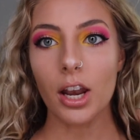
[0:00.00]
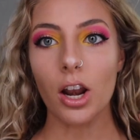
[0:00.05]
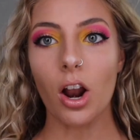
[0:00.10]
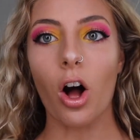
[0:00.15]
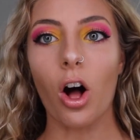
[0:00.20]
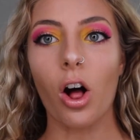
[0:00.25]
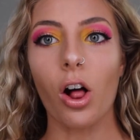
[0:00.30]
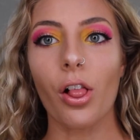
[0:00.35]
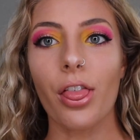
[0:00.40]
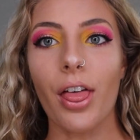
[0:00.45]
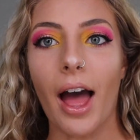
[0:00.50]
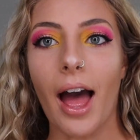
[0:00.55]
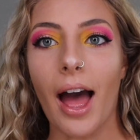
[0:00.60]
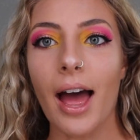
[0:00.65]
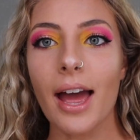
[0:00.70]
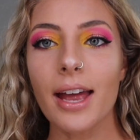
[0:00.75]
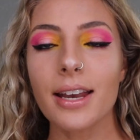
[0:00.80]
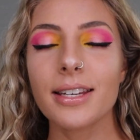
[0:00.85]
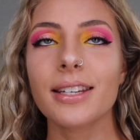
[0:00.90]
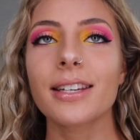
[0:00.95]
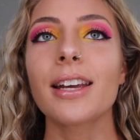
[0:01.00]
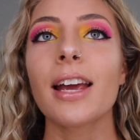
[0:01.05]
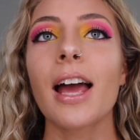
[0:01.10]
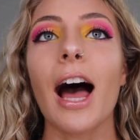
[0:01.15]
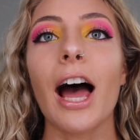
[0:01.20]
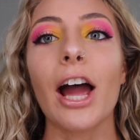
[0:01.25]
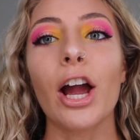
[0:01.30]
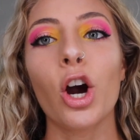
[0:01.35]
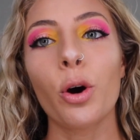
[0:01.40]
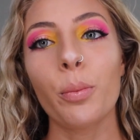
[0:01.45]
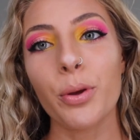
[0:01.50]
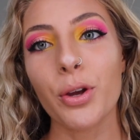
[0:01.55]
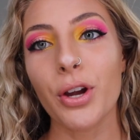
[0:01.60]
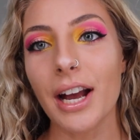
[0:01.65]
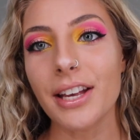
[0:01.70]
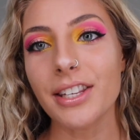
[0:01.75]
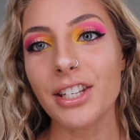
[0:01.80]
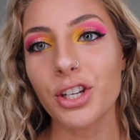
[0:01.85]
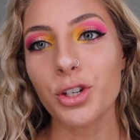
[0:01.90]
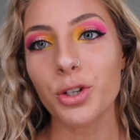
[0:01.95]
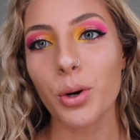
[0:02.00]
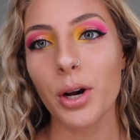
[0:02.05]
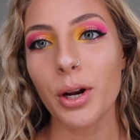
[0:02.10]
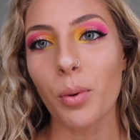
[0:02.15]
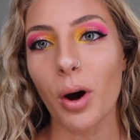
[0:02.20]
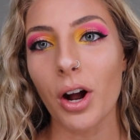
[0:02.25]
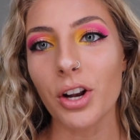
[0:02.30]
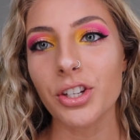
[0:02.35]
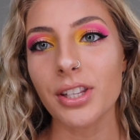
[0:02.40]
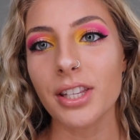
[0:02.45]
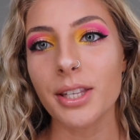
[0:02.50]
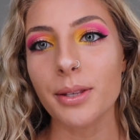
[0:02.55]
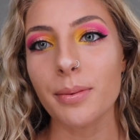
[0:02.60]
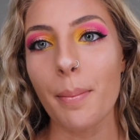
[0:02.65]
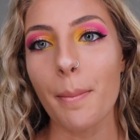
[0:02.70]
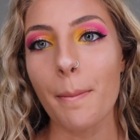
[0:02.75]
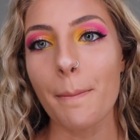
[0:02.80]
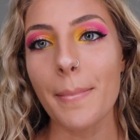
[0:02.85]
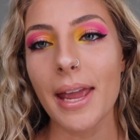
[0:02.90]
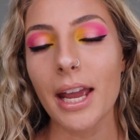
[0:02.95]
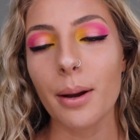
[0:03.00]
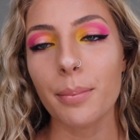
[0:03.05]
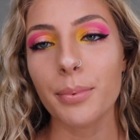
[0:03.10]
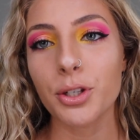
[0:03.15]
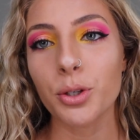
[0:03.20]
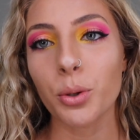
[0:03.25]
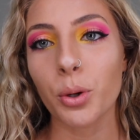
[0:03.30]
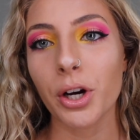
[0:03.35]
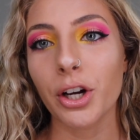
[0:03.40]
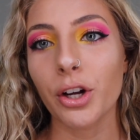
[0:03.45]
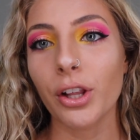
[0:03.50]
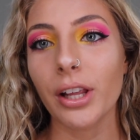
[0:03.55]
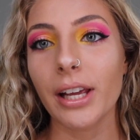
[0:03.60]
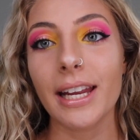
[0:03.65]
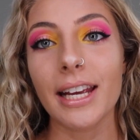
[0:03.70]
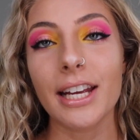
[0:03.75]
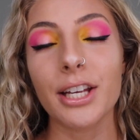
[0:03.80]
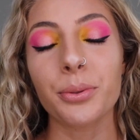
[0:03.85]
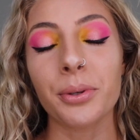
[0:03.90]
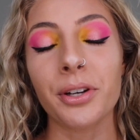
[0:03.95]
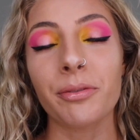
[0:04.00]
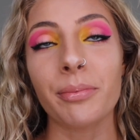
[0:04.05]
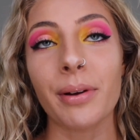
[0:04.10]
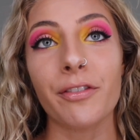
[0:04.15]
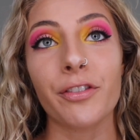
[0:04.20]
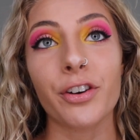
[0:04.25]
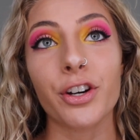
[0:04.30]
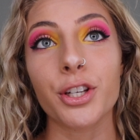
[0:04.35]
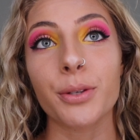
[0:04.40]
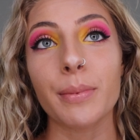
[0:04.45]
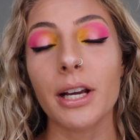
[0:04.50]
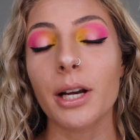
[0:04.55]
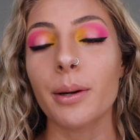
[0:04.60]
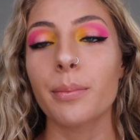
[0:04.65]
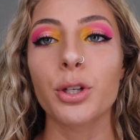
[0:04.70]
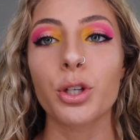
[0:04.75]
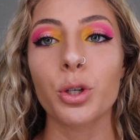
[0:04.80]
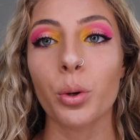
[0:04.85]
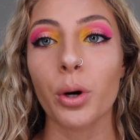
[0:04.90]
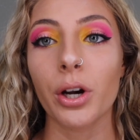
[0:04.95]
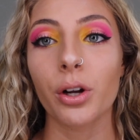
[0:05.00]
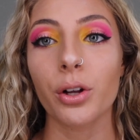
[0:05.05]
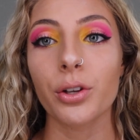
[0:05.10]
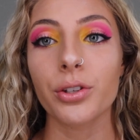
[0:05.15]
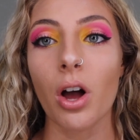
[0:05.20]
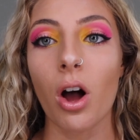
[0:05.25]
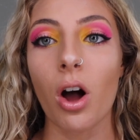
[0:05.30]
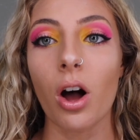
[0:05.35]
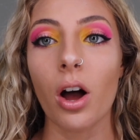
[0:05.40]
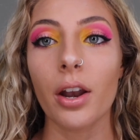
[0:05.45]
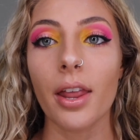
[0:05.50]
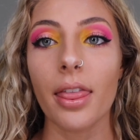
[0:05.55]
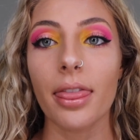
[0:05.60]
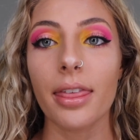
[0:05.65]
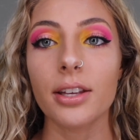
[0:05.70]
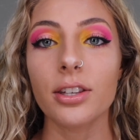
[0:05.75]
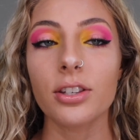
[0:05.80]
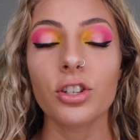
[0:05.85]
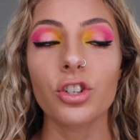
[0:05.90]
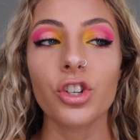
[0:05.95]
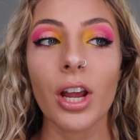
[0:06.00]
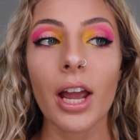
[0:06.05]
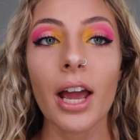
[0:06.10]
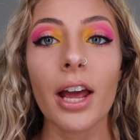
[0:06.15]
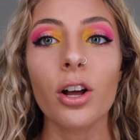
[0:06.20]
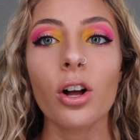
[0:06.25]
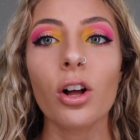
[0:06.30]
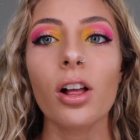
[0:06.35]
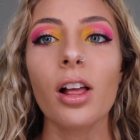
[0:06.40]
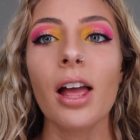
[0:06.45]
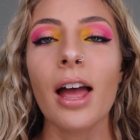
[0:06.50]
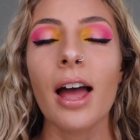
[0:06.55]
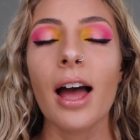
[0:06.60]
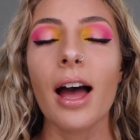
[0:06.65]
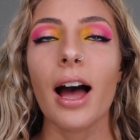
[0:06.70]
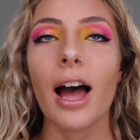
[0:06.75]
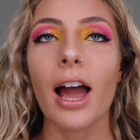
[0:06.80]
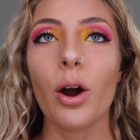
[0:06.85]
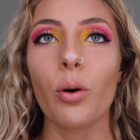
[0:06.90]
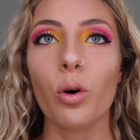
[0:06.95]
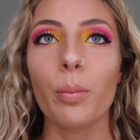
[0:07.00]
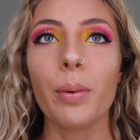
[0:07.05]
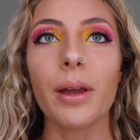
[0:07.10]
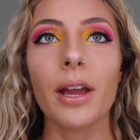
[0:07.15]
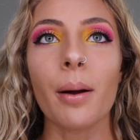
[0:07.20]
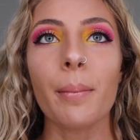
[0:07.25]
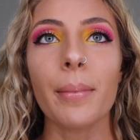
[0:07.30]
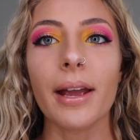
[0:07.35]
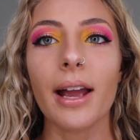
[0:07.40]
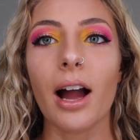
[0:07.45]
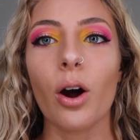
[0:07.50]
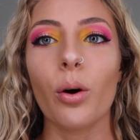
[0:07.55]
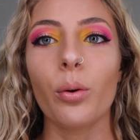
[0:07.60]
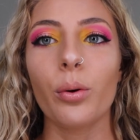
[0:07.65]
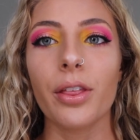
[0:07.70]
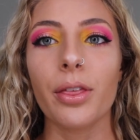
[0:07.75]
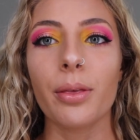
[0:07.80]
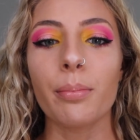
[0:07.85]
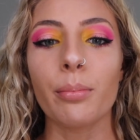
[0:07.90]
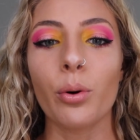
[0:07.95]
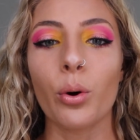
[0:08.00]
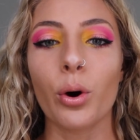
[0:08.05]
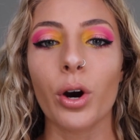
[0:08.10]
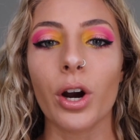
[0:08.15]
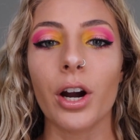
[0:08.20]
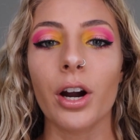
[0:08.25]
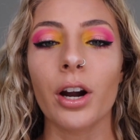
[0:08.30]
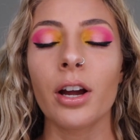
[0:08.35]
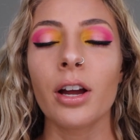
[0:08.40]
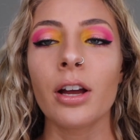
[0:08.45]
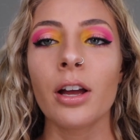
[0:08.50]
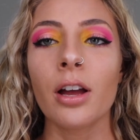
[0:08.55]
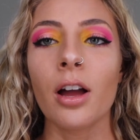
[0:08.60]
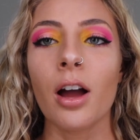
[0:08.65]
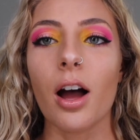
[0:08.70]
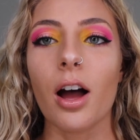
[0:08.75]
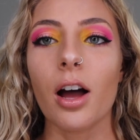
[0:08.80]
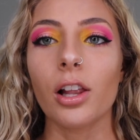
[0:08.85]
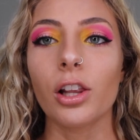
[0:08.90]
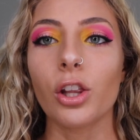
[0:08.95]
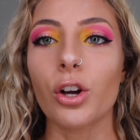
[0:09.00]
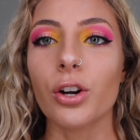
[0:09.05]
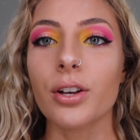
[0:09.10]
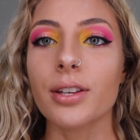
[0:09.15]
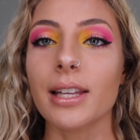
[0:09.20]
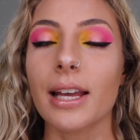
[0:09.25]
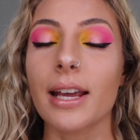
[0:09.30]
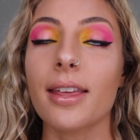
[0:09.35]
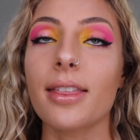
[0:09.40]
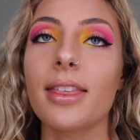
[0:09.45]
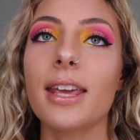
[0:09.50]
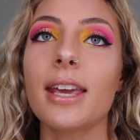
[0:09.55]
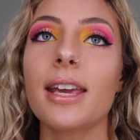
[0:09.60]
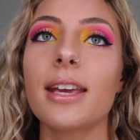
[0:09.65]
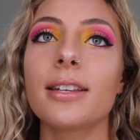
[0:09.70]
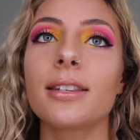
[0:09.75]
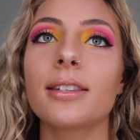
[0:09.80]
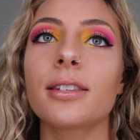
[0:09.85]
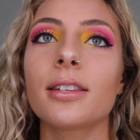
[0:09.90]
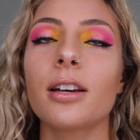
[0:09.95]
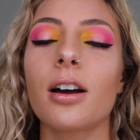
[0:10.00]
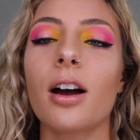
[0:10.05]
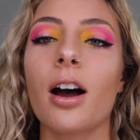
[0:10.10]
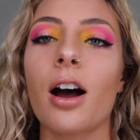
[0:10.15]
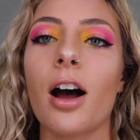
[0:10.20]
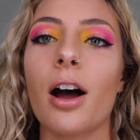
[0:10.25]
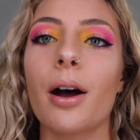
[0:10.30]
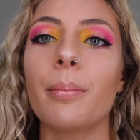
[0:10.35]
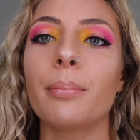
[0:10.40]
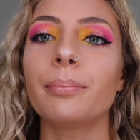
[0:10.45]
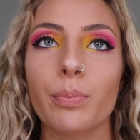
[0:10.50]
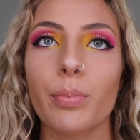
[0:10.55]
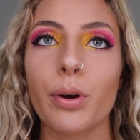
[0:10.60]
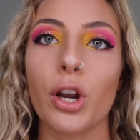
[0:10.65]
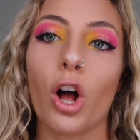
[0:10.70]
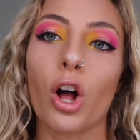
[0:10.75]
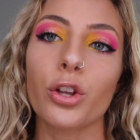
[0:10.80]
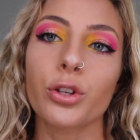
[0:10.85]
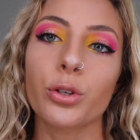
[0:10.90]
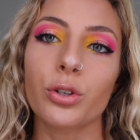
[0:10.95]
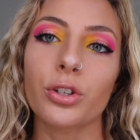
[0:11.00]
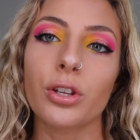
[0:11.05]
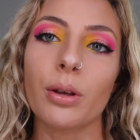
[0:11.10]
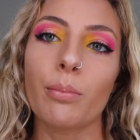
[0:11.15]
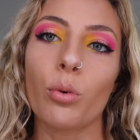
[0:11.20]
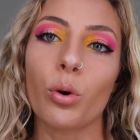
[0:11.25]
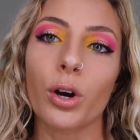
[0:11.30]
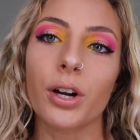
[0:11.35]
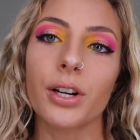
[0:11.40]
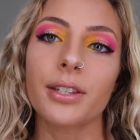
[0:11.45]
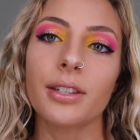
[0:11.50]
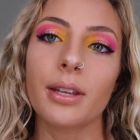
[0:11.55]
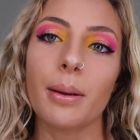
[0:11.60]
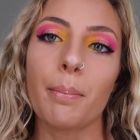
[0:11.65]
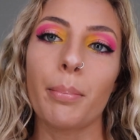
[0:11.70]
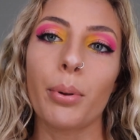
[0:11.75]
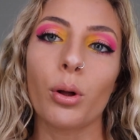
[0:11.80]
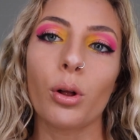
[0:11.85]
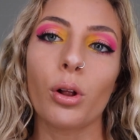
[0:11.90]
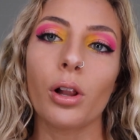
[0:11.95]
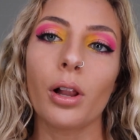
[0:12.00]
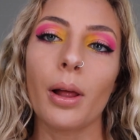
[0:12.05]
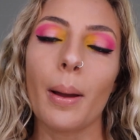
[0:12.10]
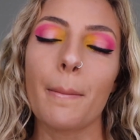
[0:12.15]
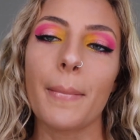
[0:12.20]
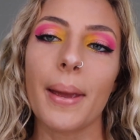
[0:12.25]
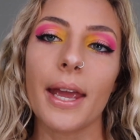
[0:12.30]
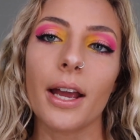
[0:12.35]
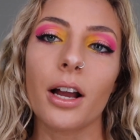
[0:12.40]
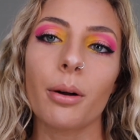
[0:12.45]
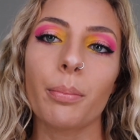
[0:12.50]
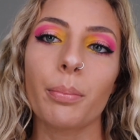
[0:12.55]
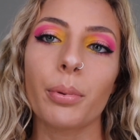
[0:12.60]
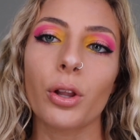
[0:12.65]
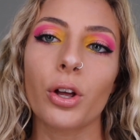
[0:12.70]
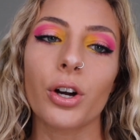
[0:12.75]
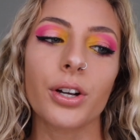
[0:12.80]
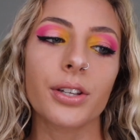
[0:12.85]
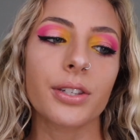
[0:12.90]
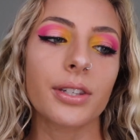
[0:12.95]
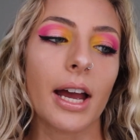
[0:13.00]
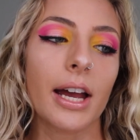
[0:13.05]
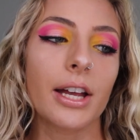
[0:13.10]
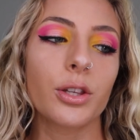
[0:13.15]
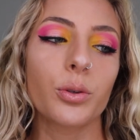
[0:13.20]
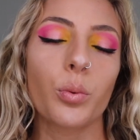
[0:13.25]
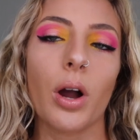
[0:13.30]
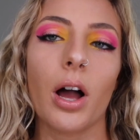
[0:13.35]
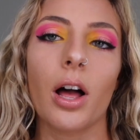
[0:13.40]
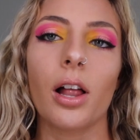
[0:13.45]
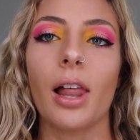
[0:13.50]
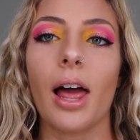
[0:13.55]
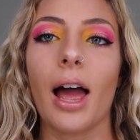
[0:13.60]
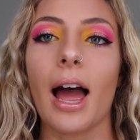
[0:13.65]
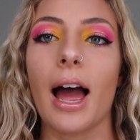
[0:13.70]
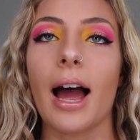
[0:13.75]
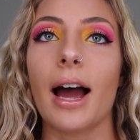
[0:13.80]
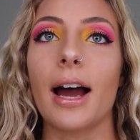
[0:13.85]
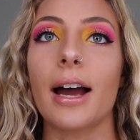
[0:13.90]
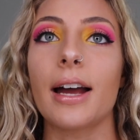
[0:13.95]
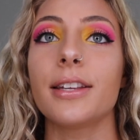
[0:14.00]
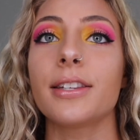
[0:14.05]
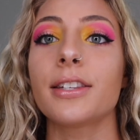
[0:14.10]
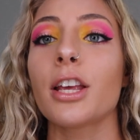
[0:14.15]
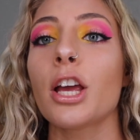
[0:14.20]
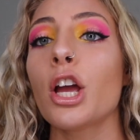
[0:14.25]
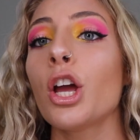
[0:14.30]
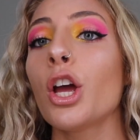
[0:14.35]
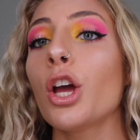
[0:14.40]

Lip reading: all that. I hope you guys enjoyed watching this makeup tutorial. It is one of my first makeup tutorials on this channel. I will be coming out with more looks like these, but also some more simple makeup looks, as well as